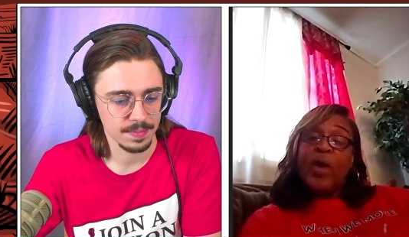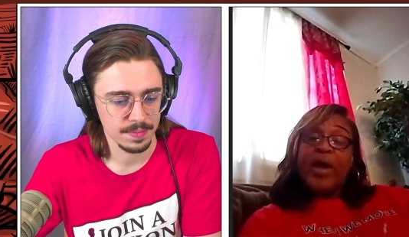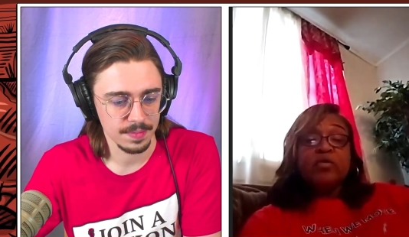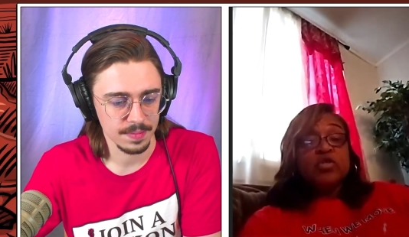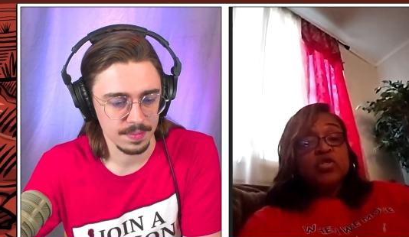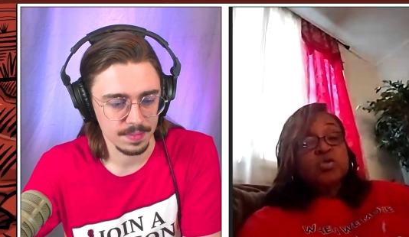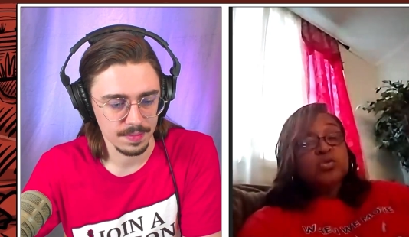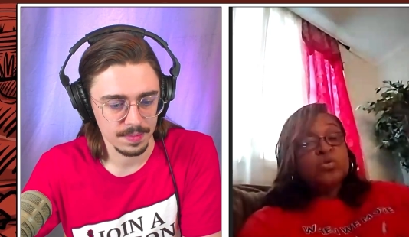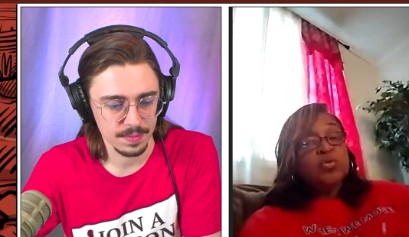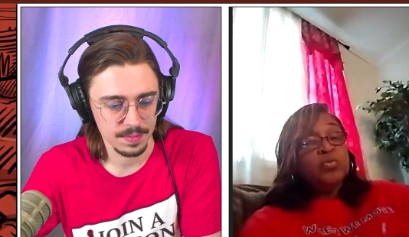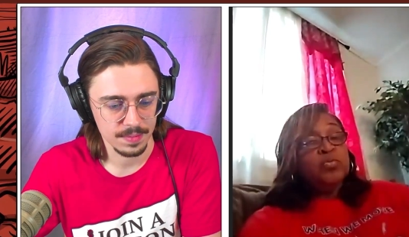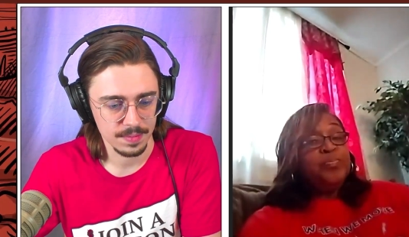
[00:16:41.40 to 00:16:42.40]
Speaker 1: why don't
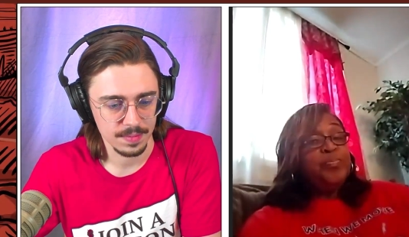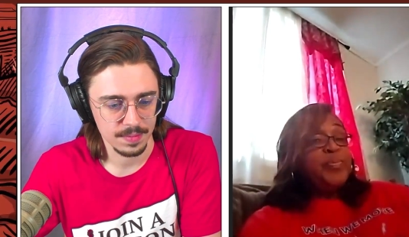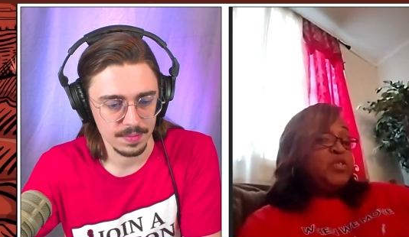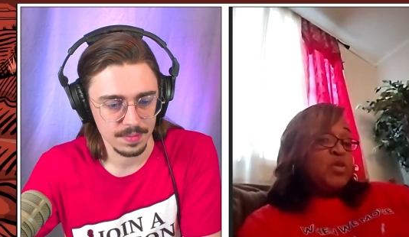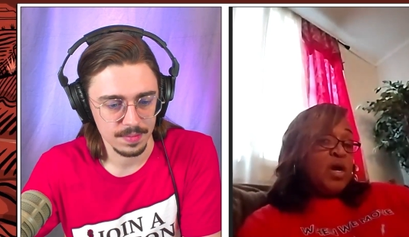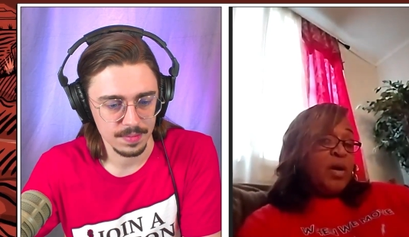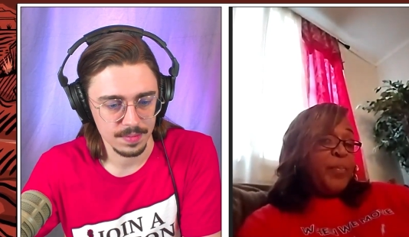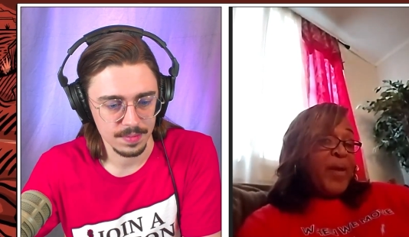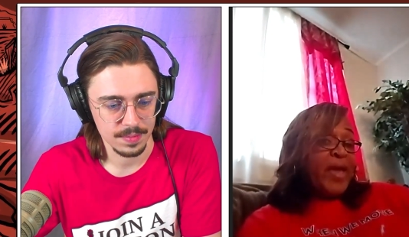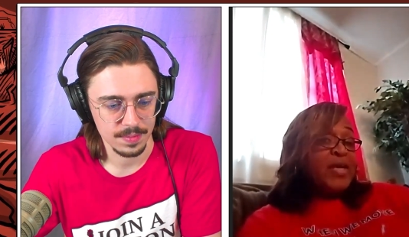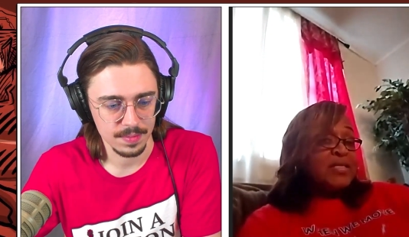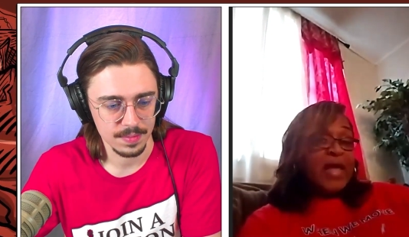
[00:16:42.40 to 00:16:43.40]
you
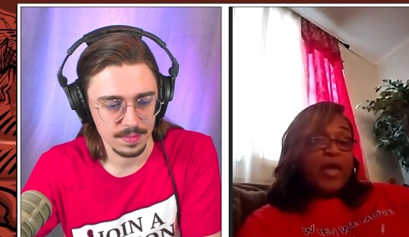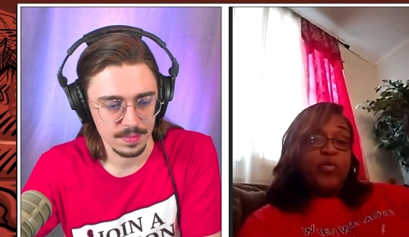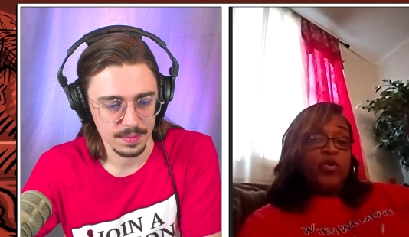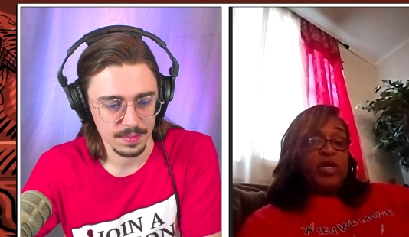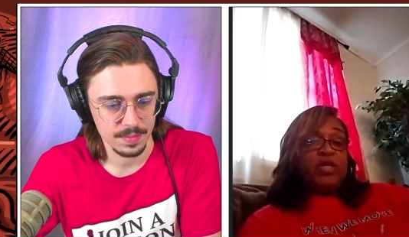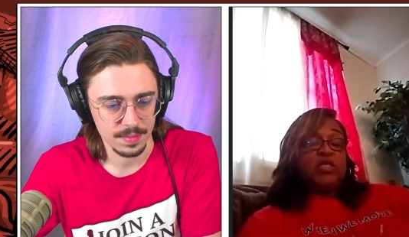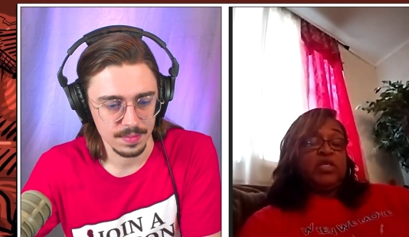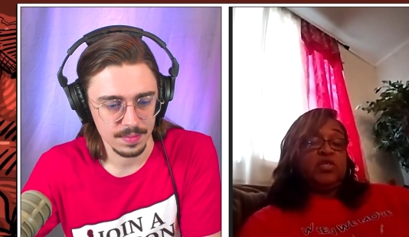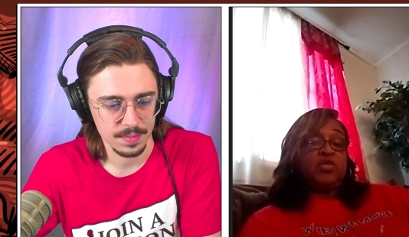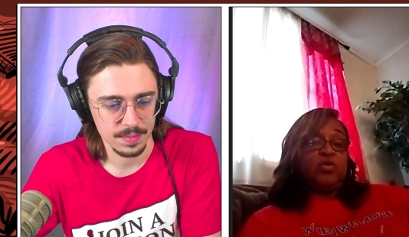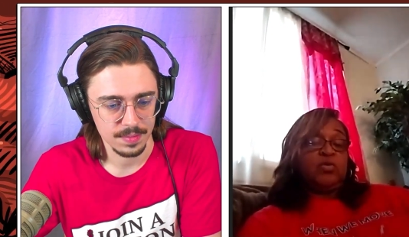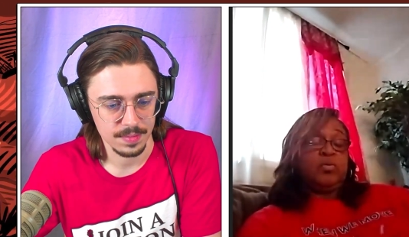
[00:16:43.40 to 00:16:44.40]
uh, pay us like we're an
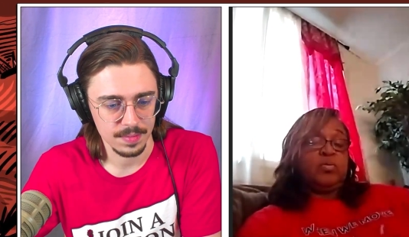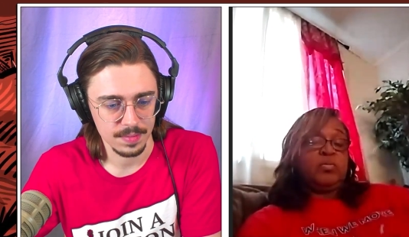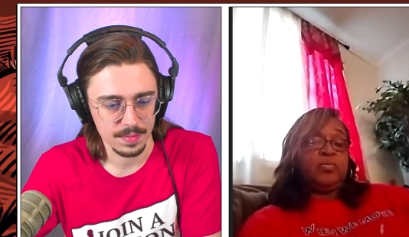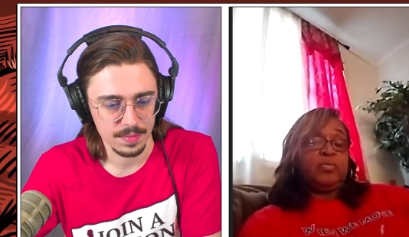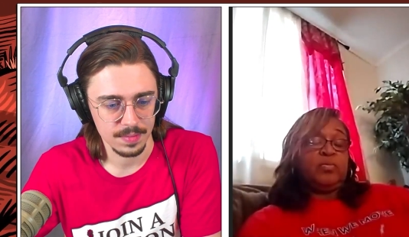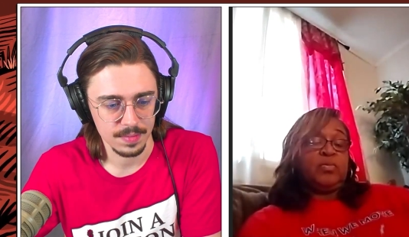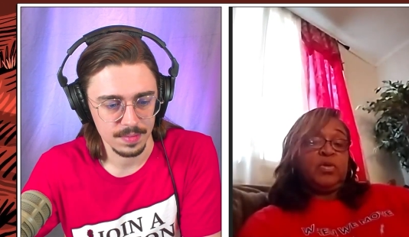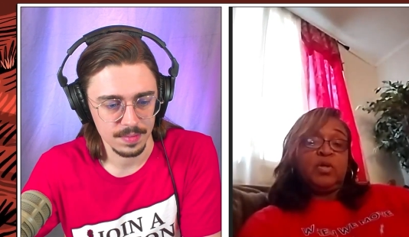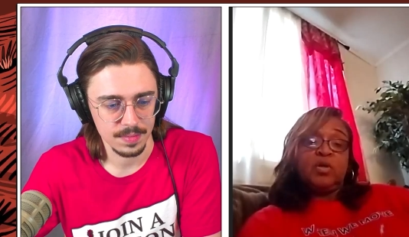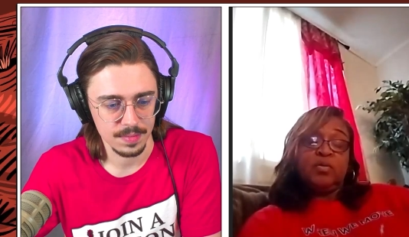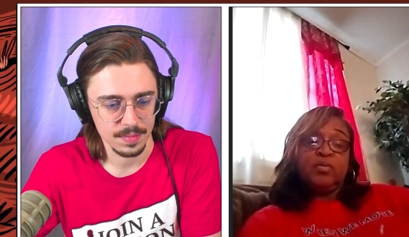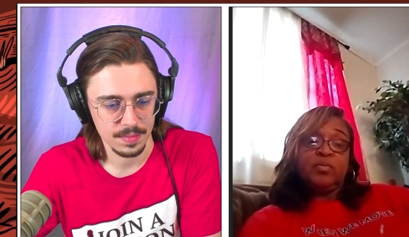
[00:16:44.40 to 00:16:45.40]
essential?
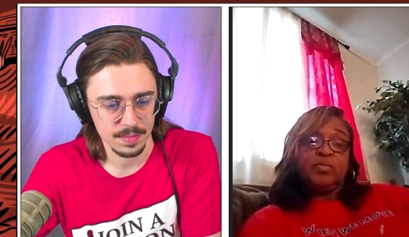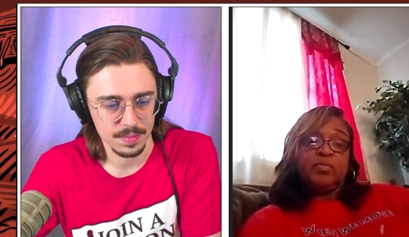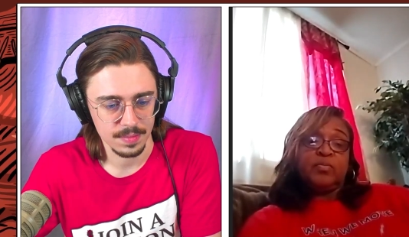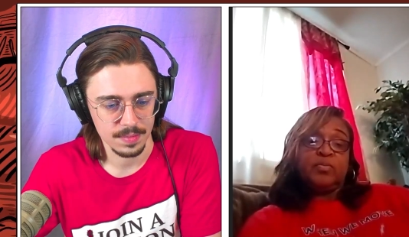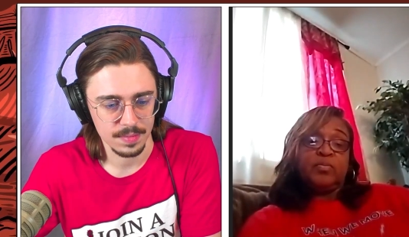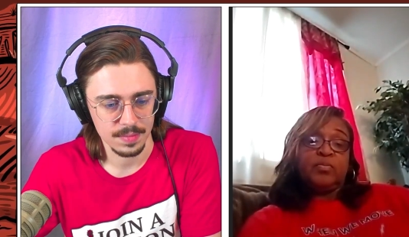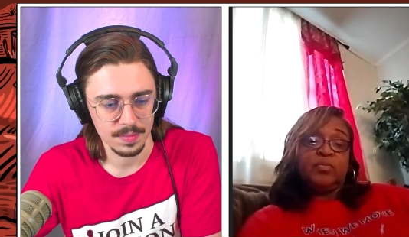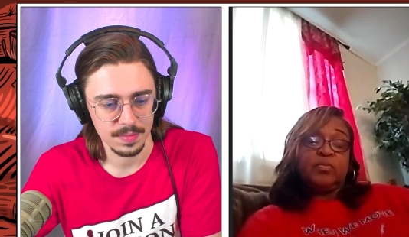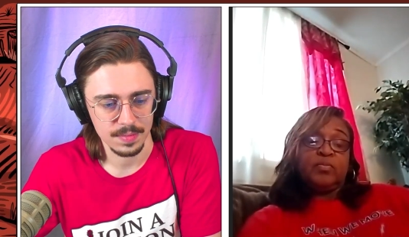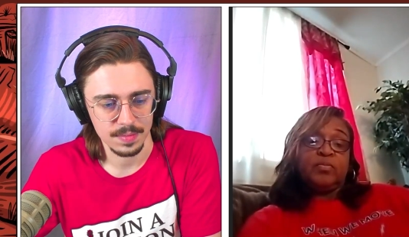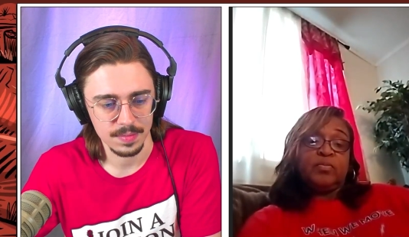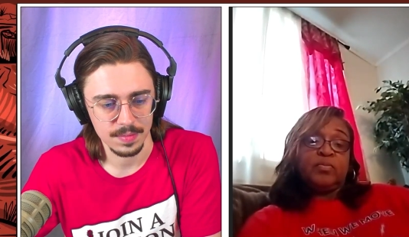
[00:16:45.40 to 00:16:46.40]
You know.
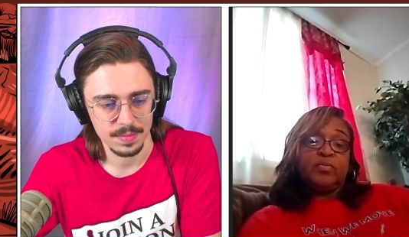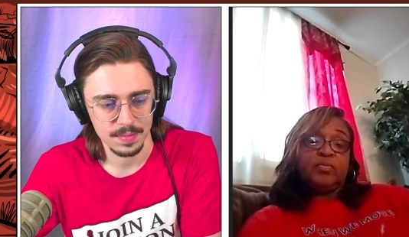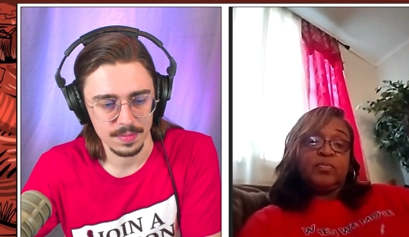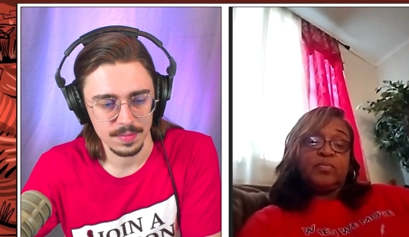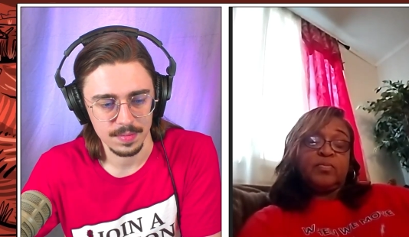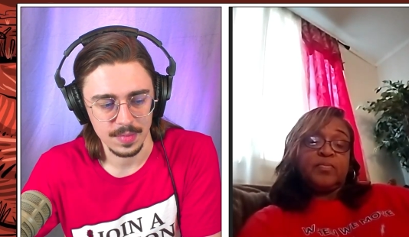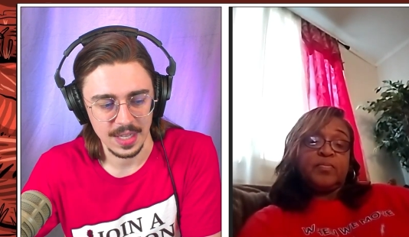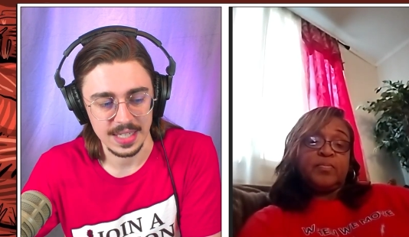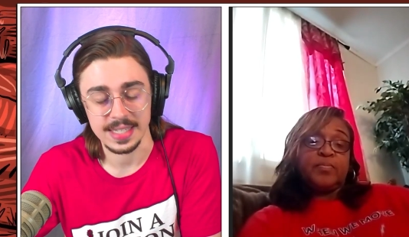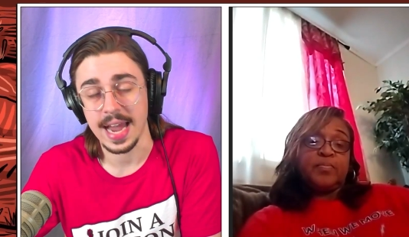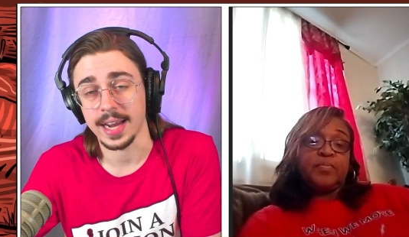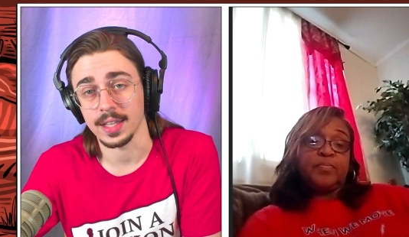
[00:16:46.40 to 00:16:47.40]

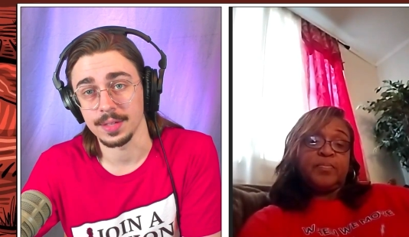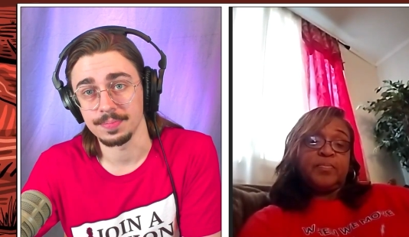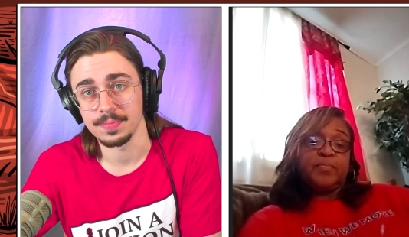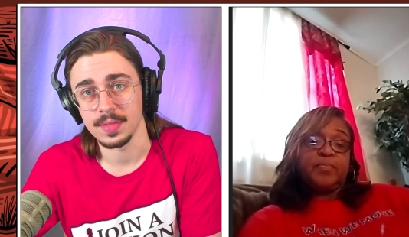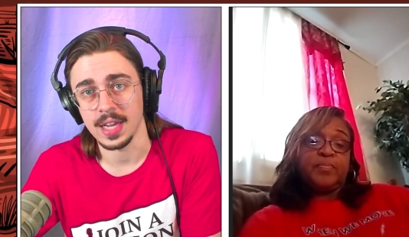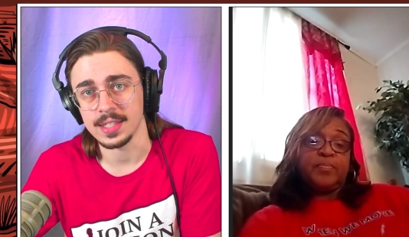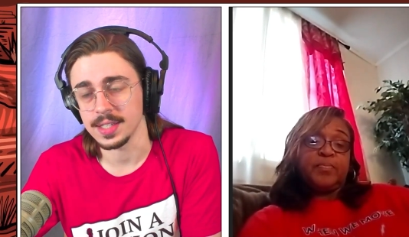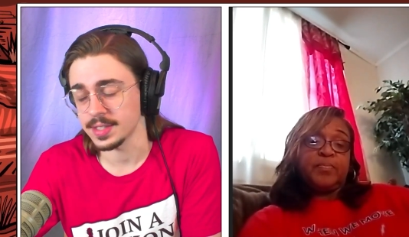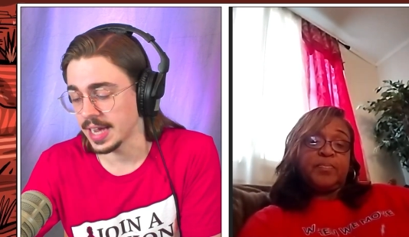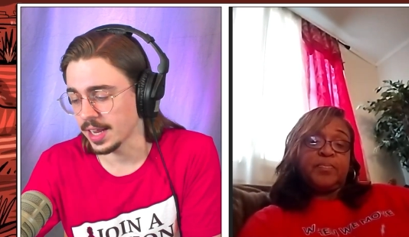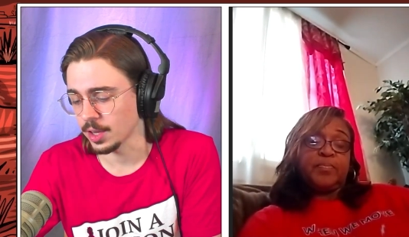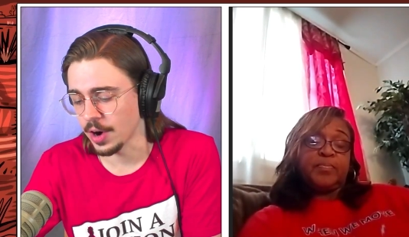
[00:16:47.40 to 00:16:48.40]
Speaker 2: Exactly. That's
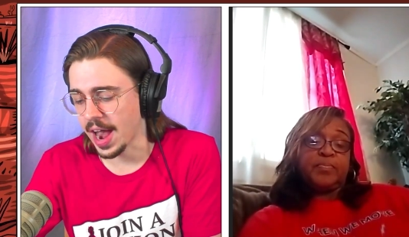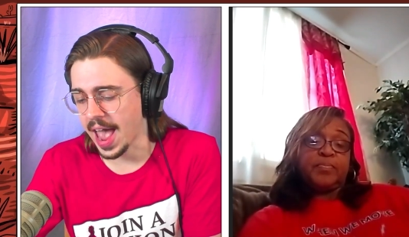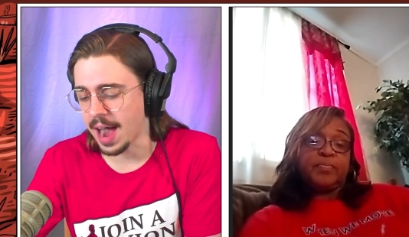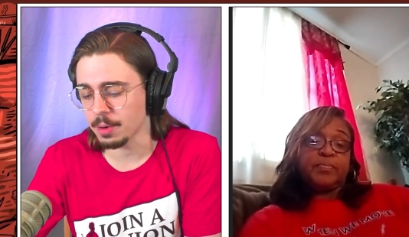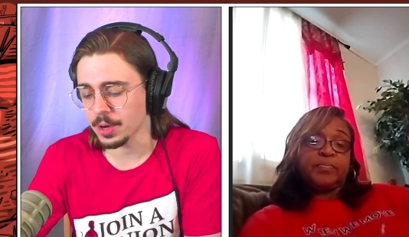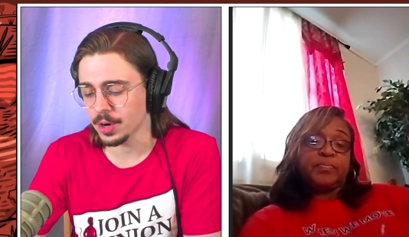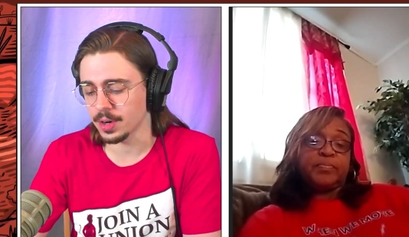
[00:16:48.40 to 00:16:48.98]
exactly right. How are your